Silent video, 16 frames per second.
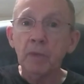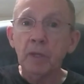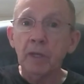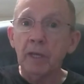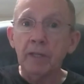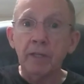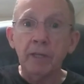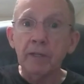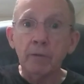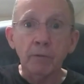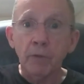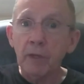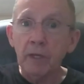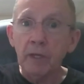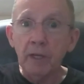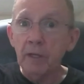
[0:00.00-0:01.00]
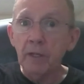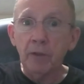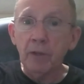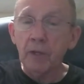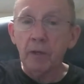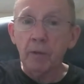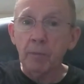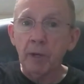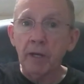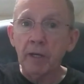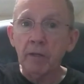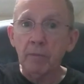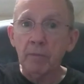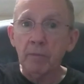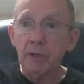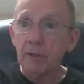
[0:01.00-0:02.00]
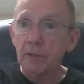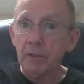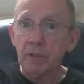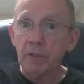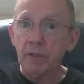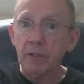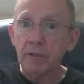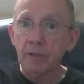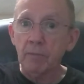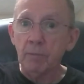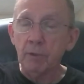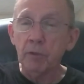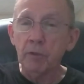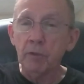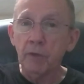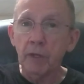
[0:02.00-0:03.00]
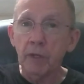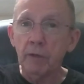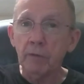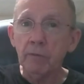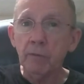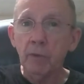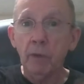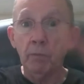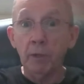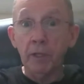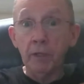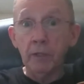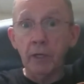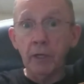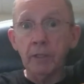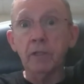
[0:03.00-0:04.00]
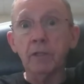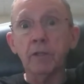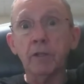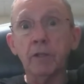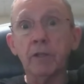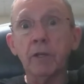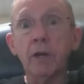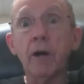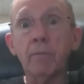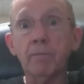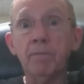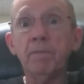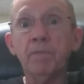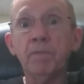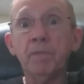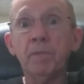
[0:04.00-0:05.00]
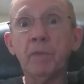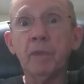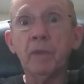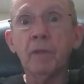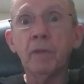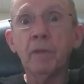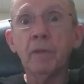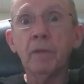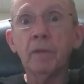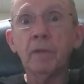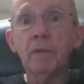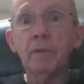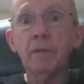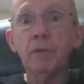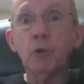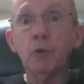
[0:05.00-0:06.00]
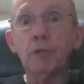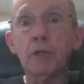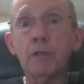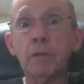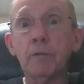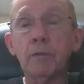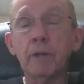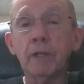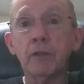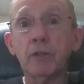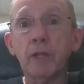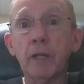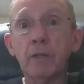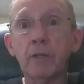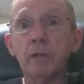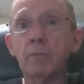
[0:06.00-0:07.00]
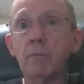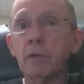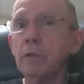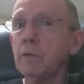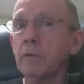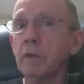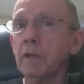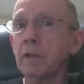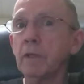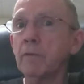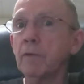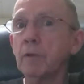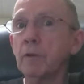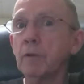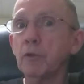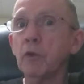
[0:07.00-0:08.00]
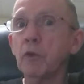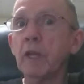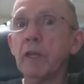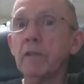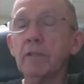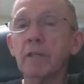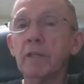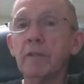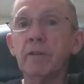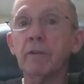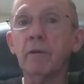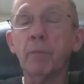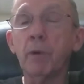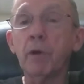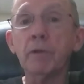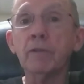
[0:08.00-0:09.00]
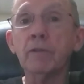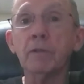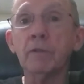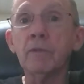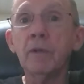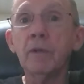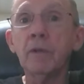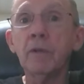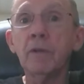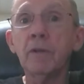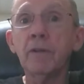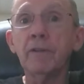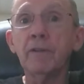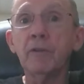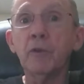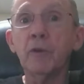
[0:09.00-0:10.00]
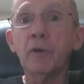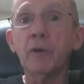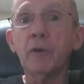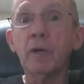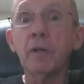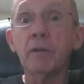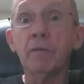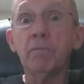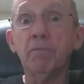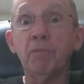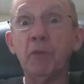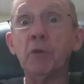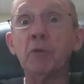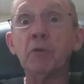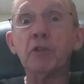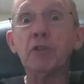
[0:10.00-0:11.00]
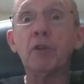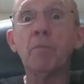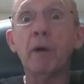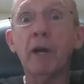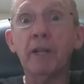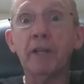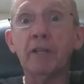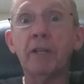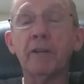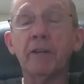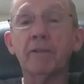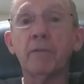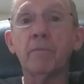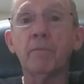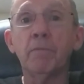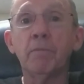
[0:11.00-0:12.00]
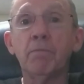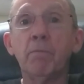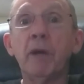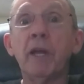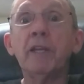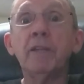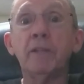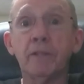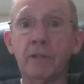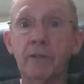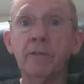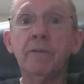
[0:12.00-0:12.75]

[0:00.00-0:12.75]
and they don't think anything about it because it doesn't move here, but it does at the top. You'll see the vegetation moving, even though you can't see a person. And you know, hey, there's somebody down at the base